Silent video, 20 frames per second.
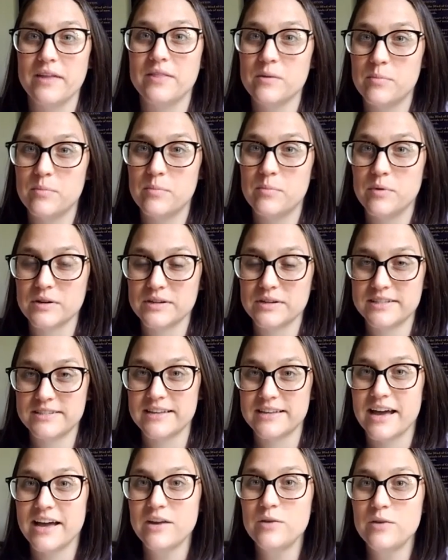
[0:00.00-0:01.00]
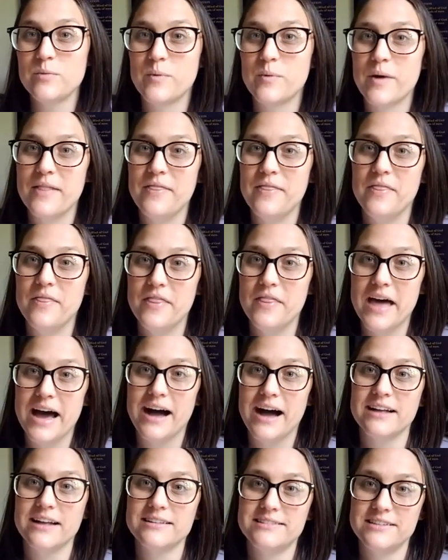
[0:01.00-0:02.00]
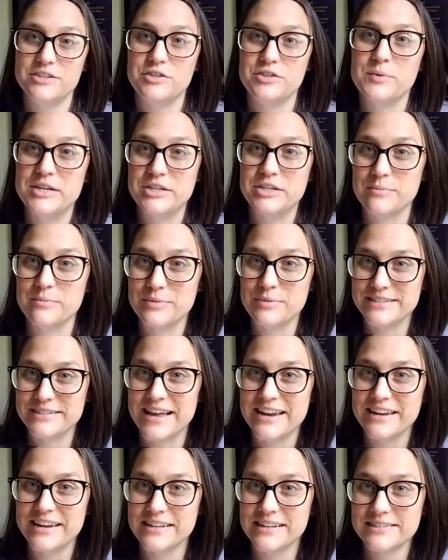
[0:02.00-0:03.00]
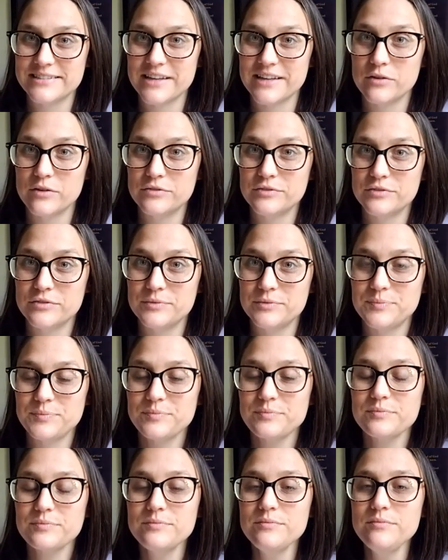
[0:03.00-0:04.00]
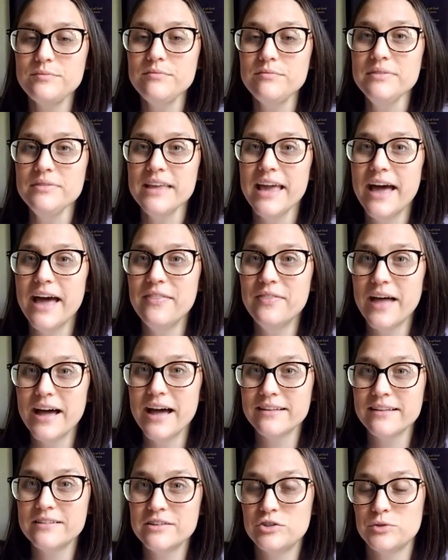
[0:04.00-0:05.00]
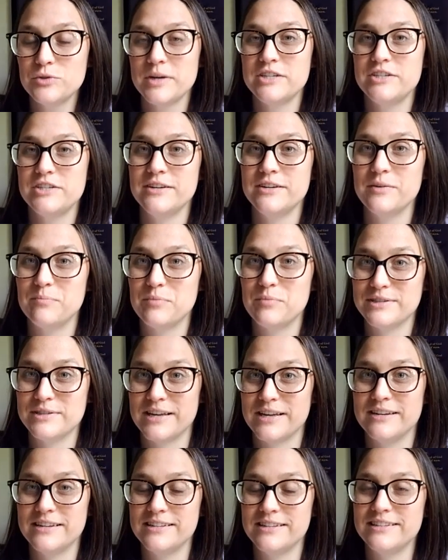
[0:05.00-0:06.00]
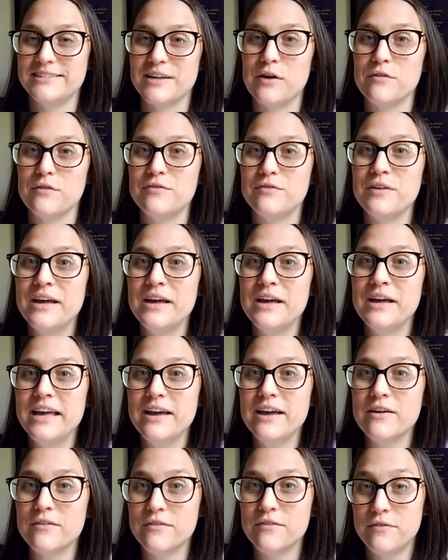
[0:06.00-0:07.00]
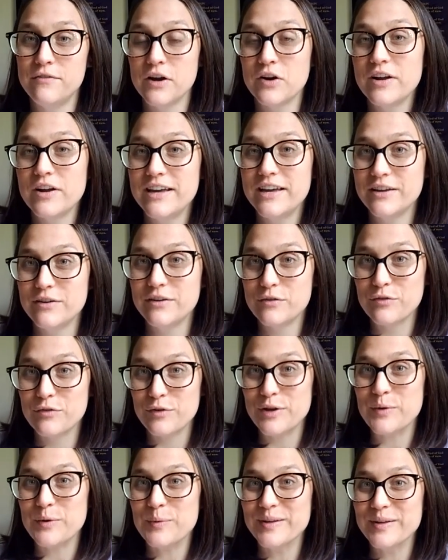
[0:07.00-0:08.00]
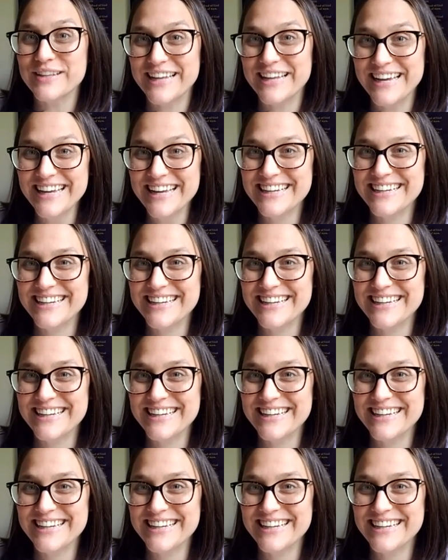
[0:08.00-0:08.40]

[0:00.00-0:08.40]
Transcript: the book said when that situation presented itself. And that situation presented itself very infrequently.